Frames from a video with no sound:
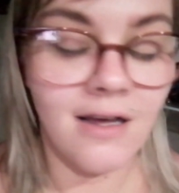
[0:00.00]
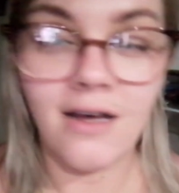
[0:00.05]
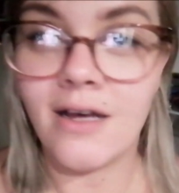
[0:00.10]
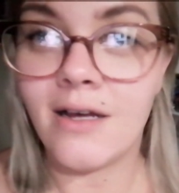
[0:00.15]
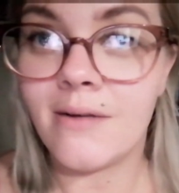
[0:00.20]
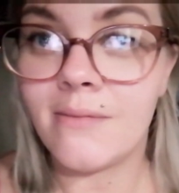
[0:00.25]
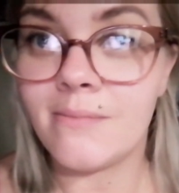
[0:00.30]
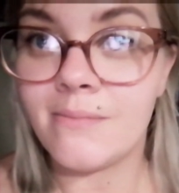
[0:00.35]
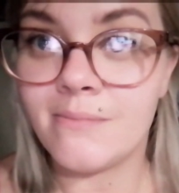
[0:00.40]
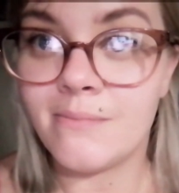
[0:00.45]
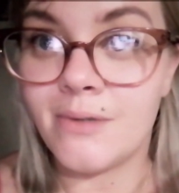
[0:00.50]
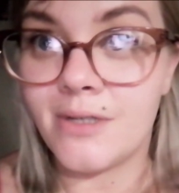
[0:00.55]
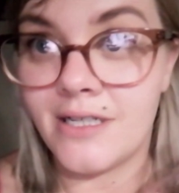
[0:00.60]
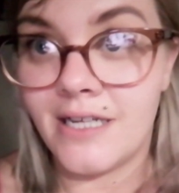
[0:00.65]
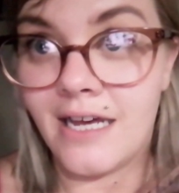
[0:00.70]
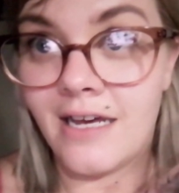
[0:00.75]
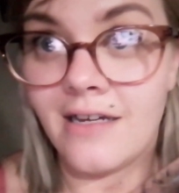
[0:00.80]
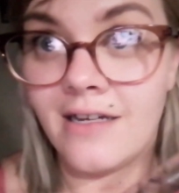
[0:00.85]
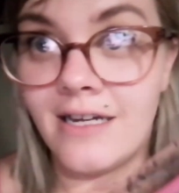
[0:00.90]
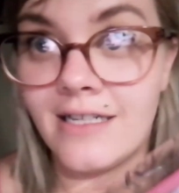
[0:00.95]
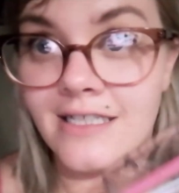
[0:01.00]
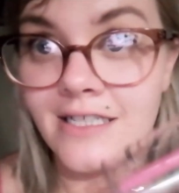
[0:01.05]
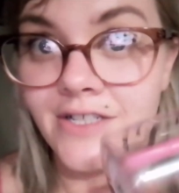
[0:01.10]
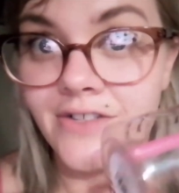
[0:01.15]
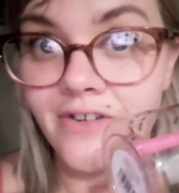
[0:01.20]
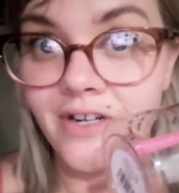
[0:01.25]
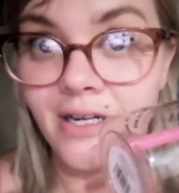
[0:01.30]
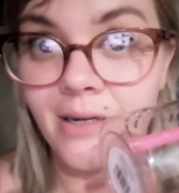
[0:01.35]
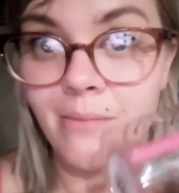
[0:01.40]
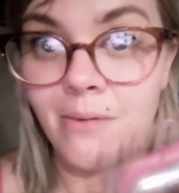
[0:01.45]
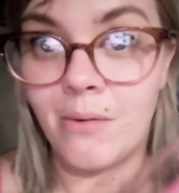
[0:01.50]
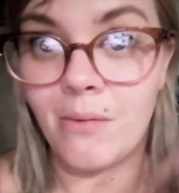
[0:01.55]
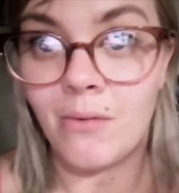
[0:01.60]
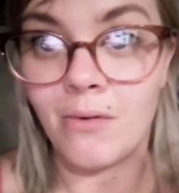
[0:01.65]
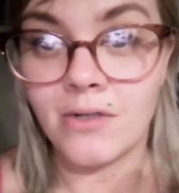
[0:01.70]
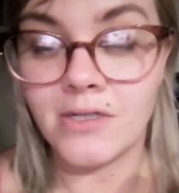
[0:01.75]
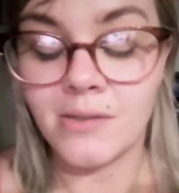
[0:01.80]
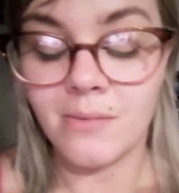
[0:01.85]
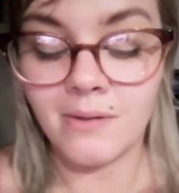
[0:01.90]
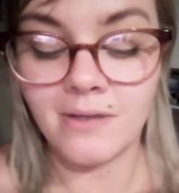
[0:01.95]
But yeah, I did drink my
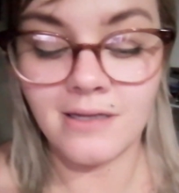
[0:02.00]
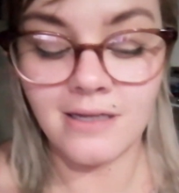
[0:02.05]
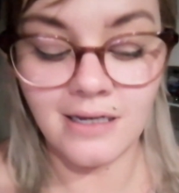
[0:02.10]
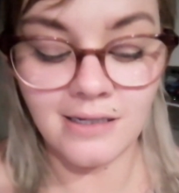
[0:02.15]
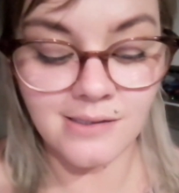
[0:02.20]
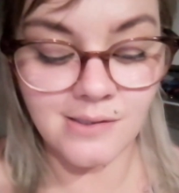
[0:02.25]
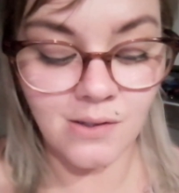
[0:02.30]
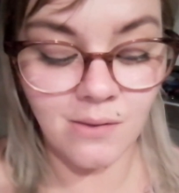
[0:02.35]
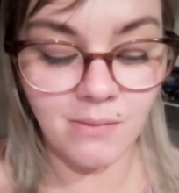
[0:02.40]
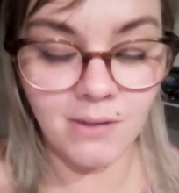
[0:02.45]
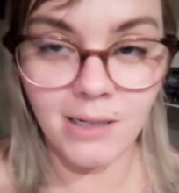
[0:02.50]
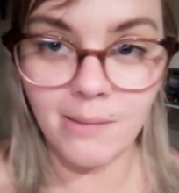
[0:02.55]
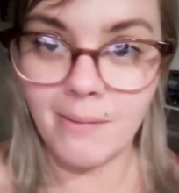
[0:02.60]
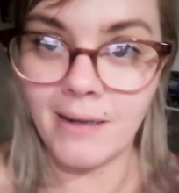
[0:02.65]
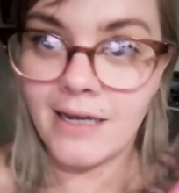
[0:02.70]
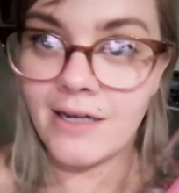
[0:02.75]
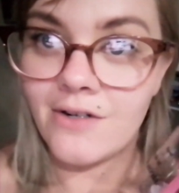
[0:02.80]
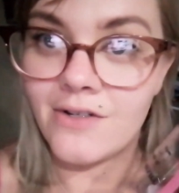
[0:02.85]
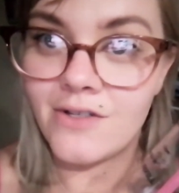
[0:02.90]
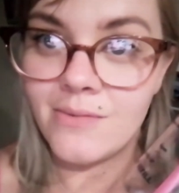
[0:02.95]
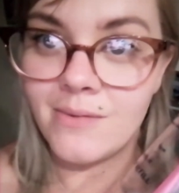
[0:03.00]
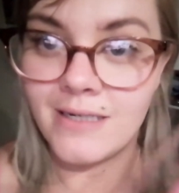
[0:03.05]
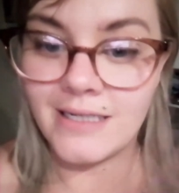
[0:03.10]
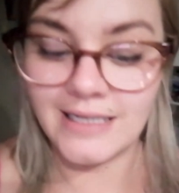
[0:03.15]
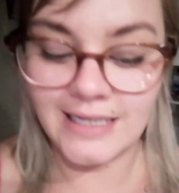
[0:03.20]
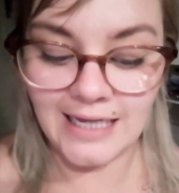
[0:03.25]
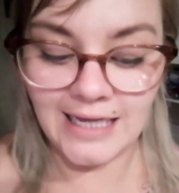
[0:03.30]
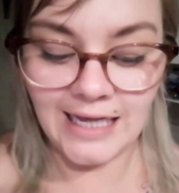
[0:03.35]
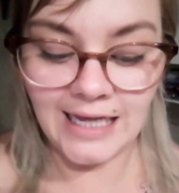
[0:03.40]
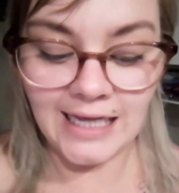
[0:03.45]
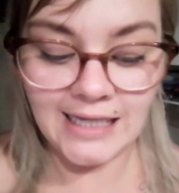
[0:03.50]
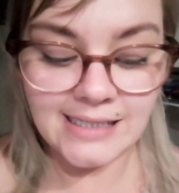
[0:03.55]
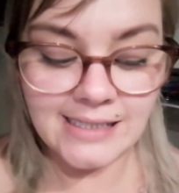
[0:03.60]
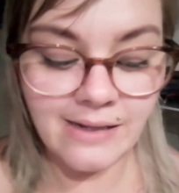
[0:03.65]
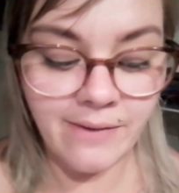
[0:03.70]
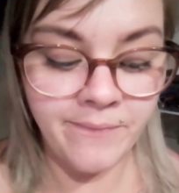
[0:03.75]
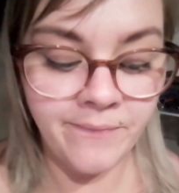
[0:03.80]
water with that. So I'm going to make another one of these.